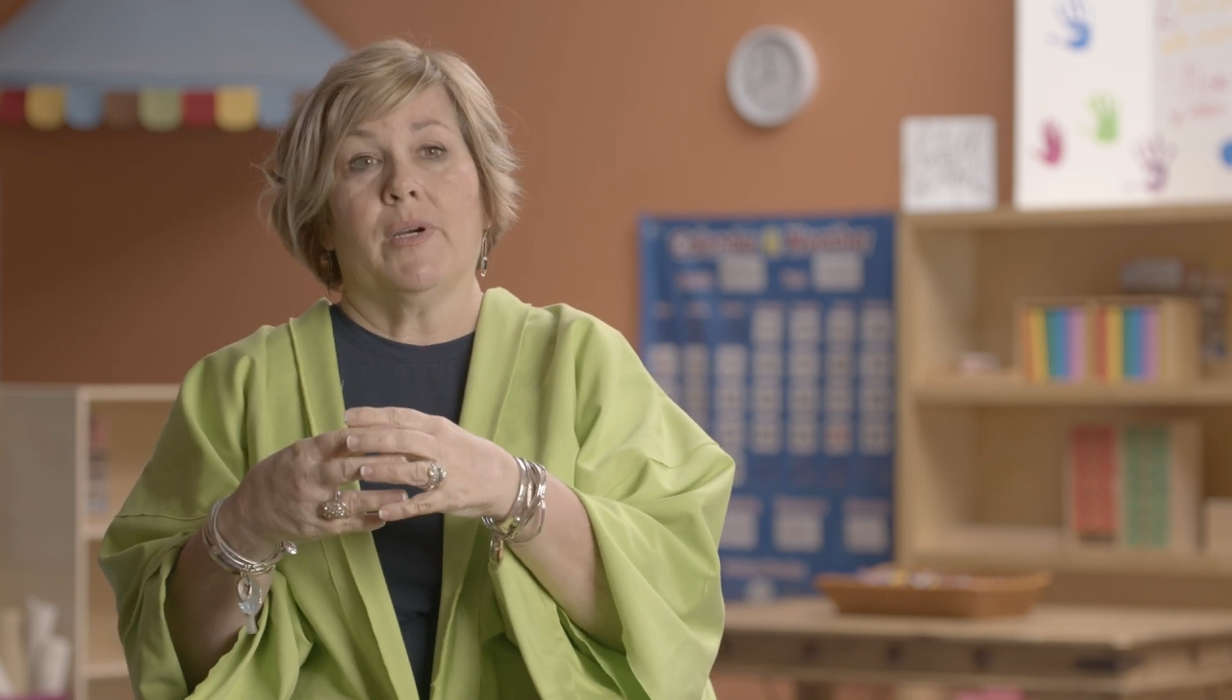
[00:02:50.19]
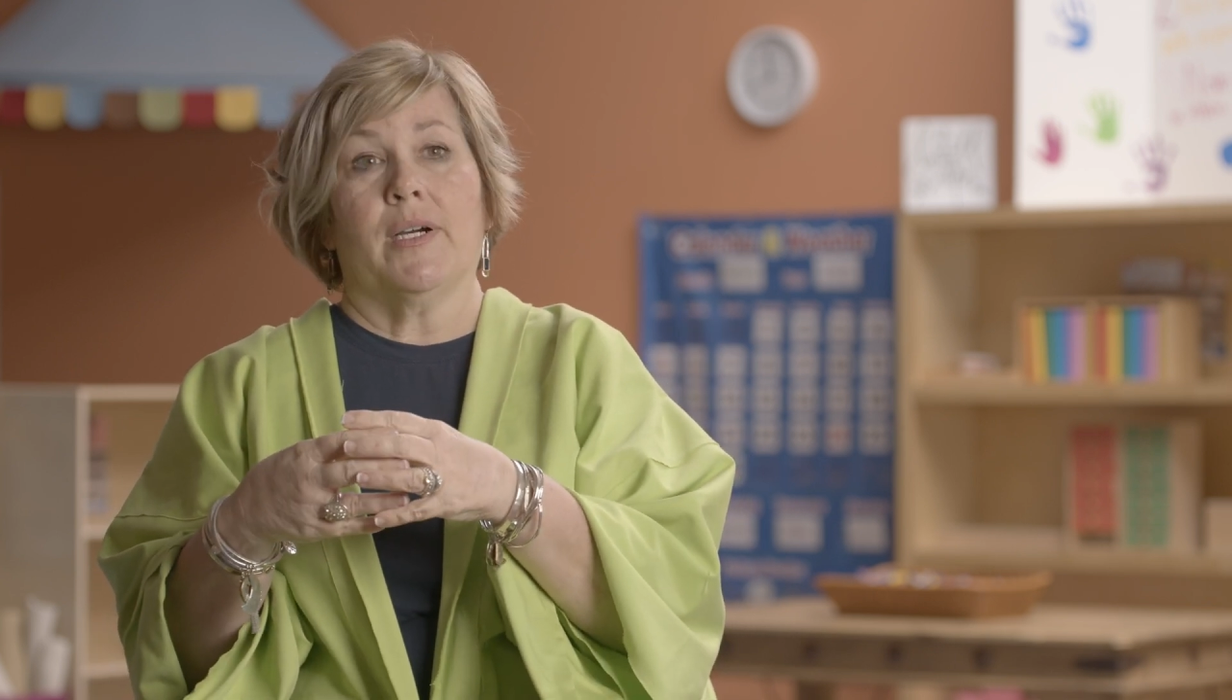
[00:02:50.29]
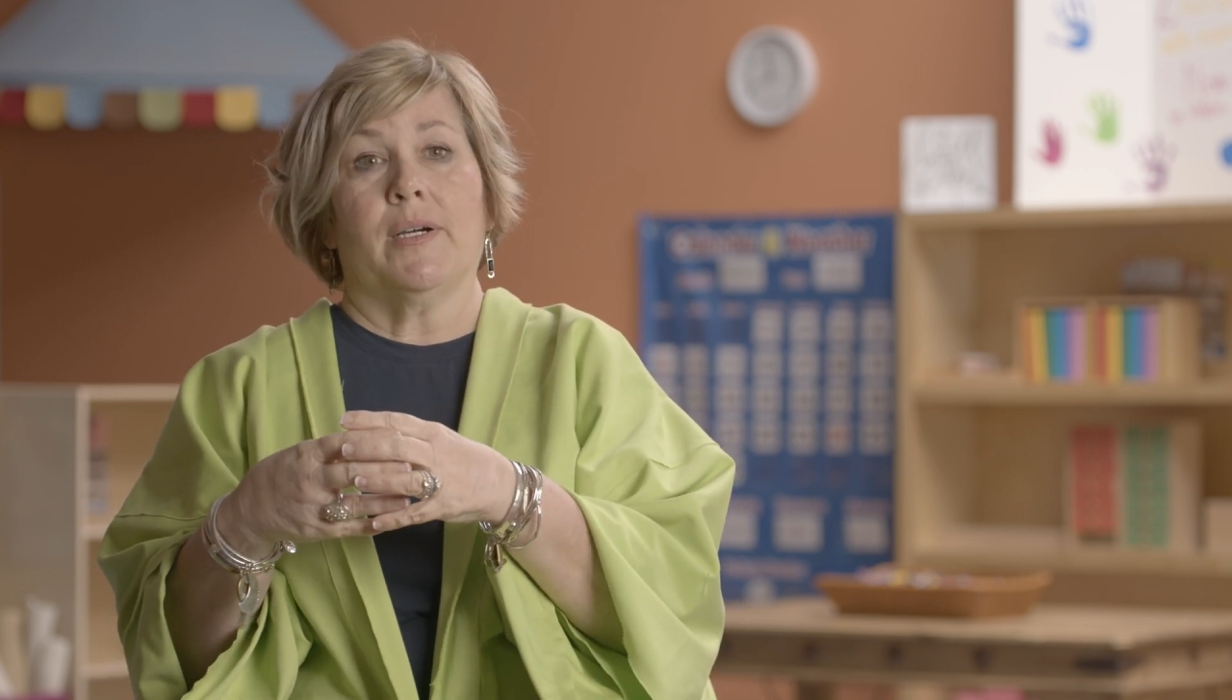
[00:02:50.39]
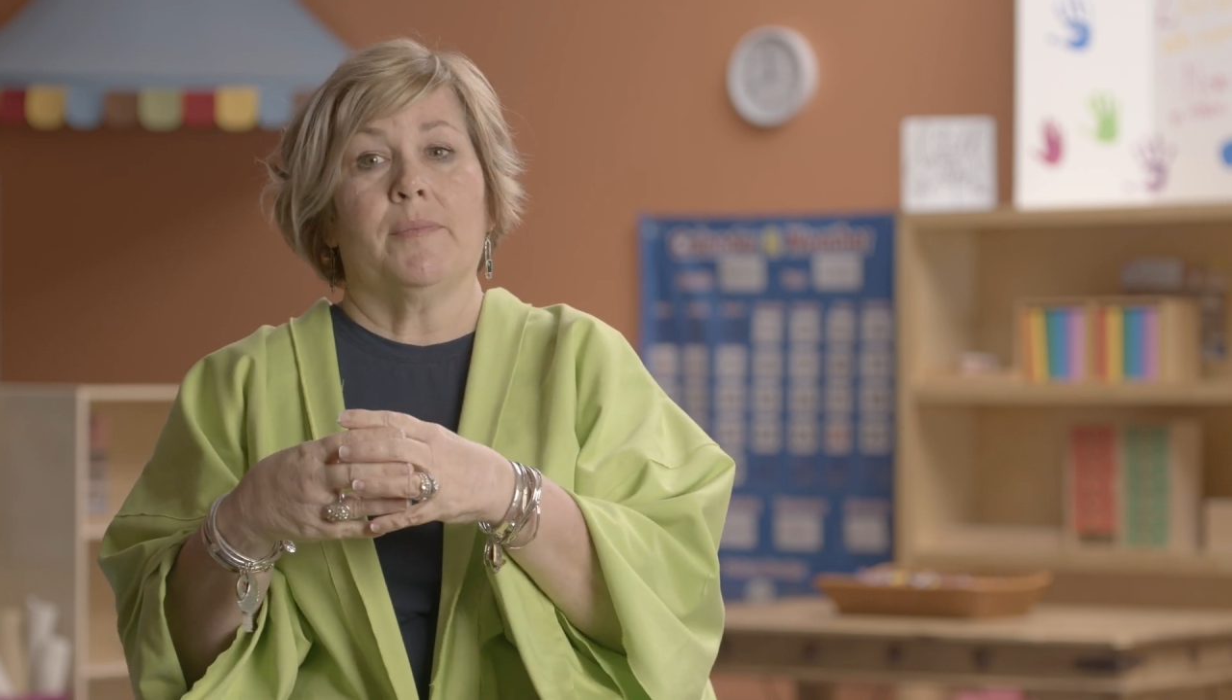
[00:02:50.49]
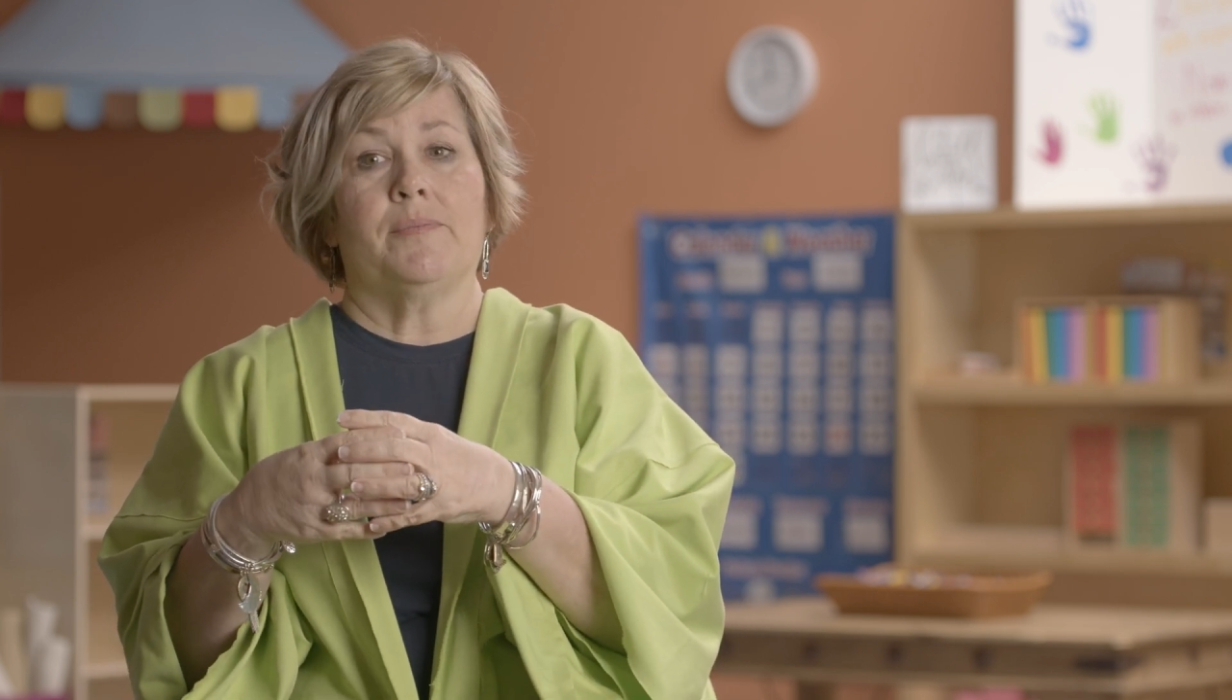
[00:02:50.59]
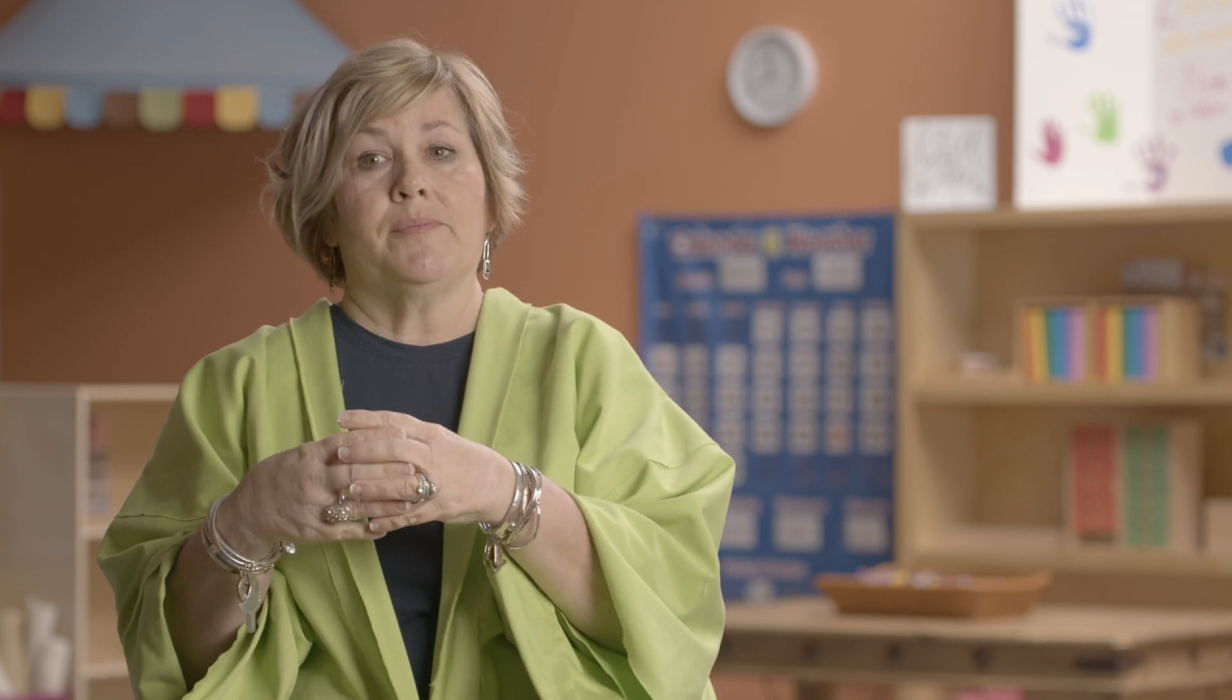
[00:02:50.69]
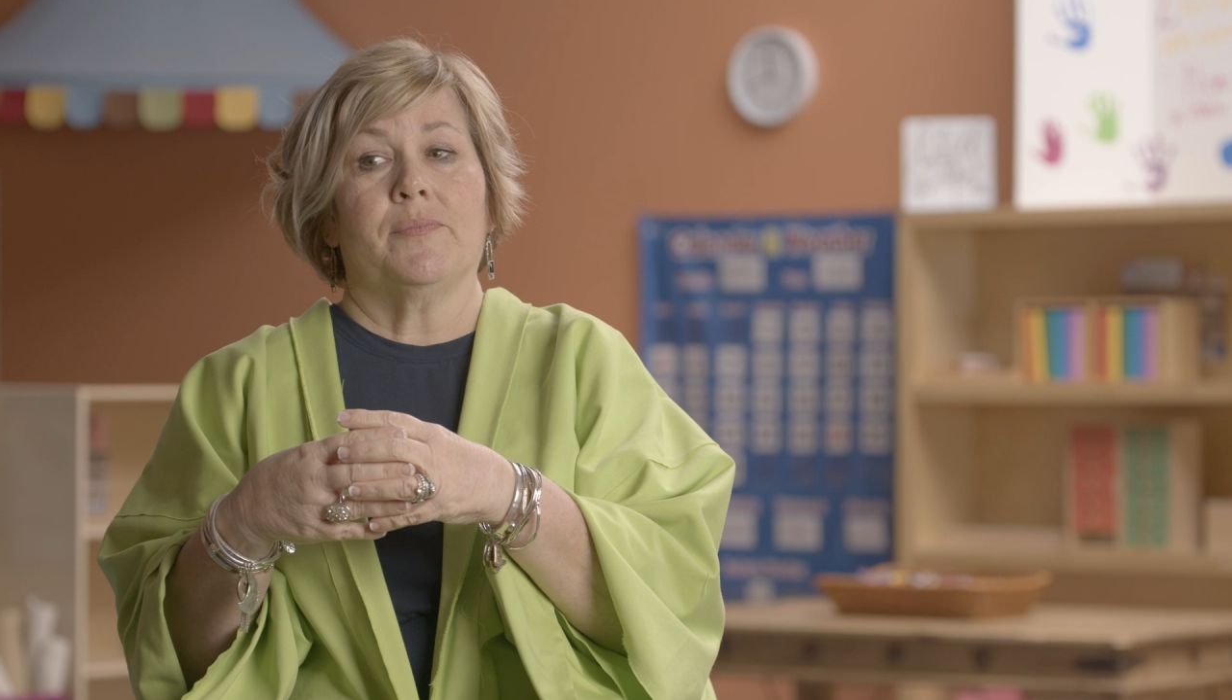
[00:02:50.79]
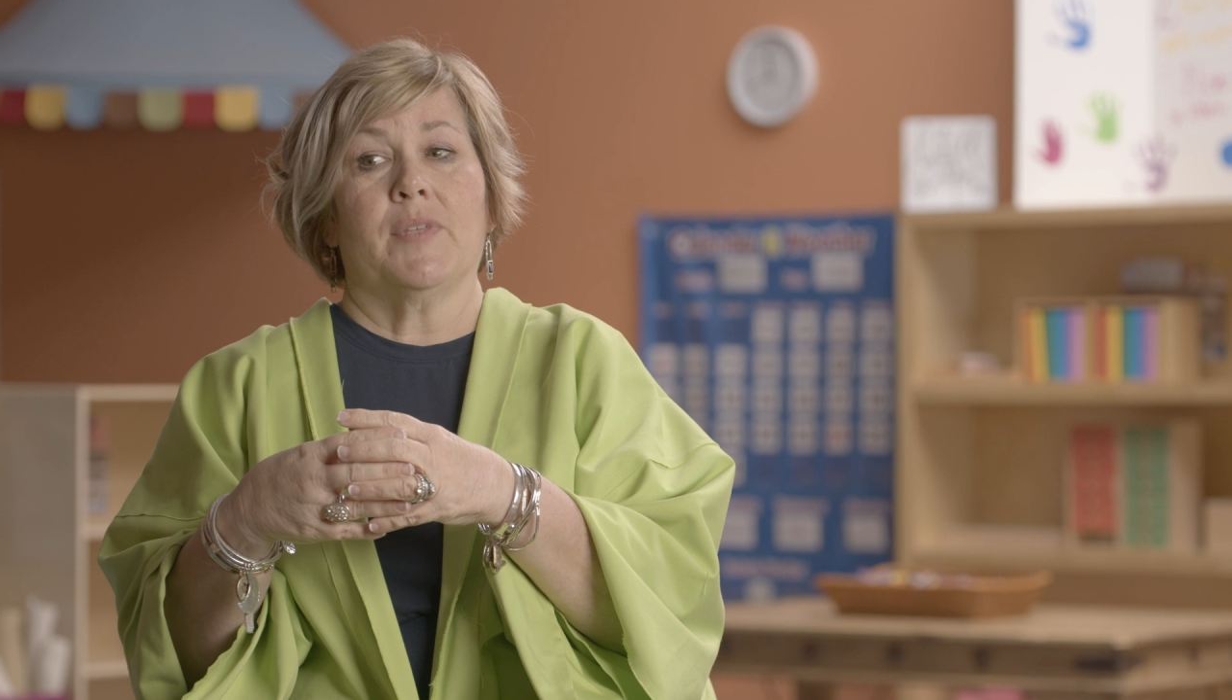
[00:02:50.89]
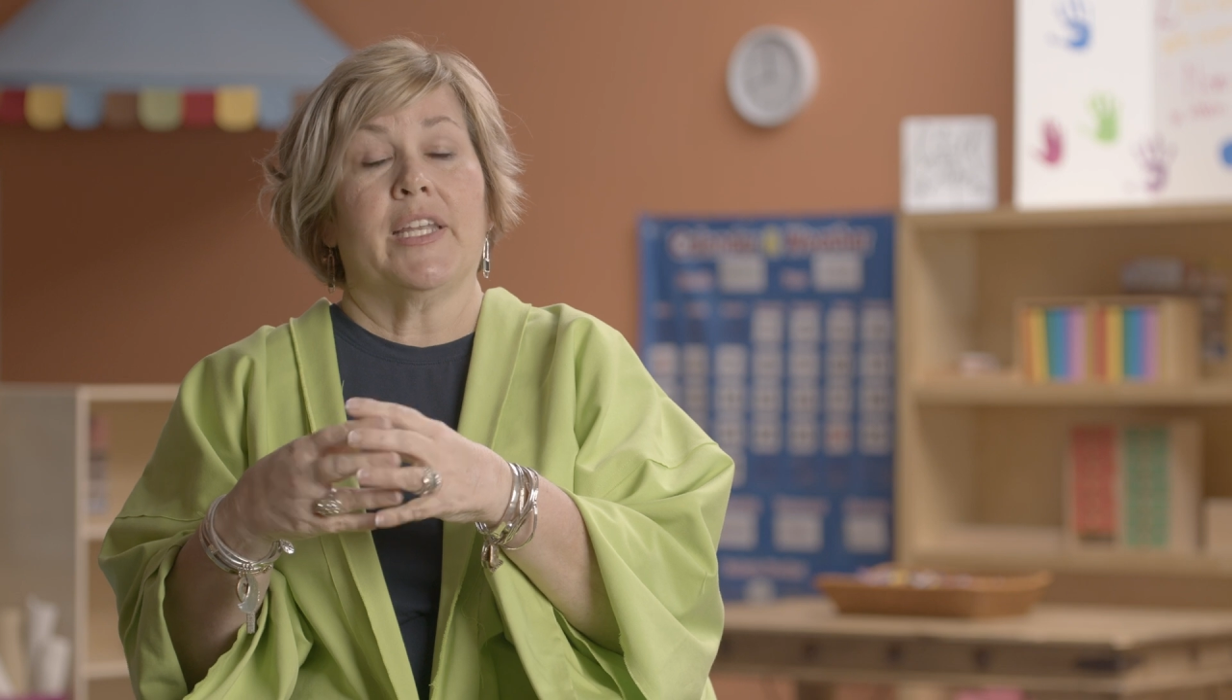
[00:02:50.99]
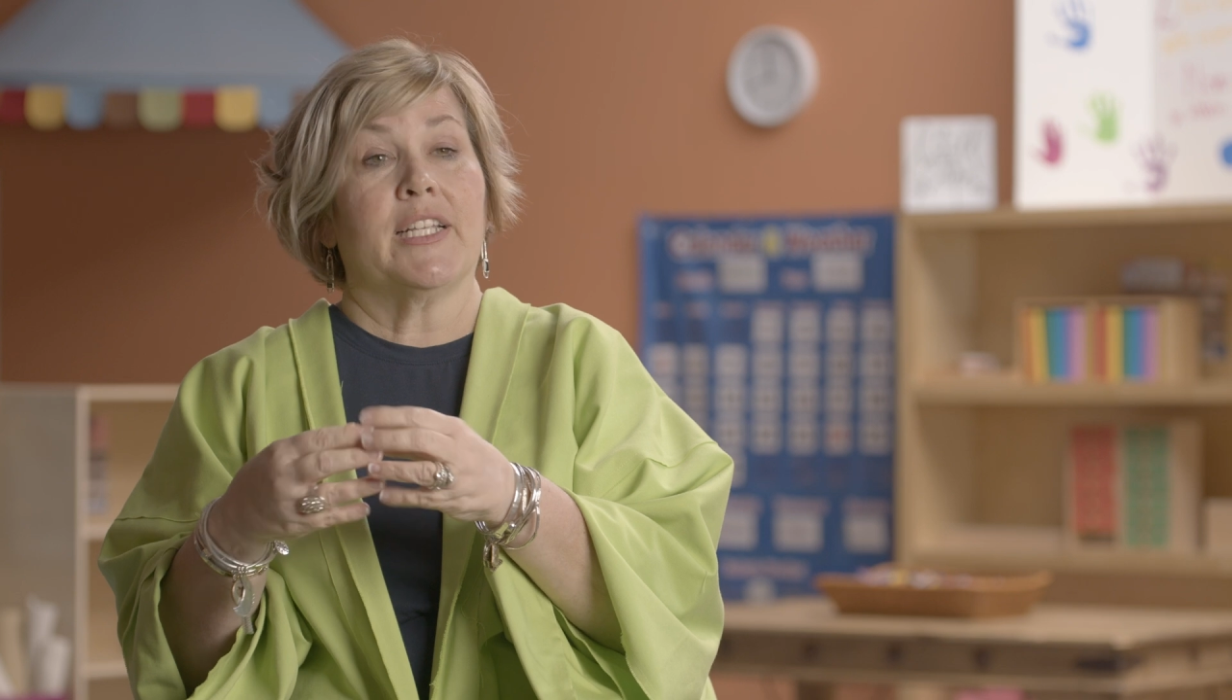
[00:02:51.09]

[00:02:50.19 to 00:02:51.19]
an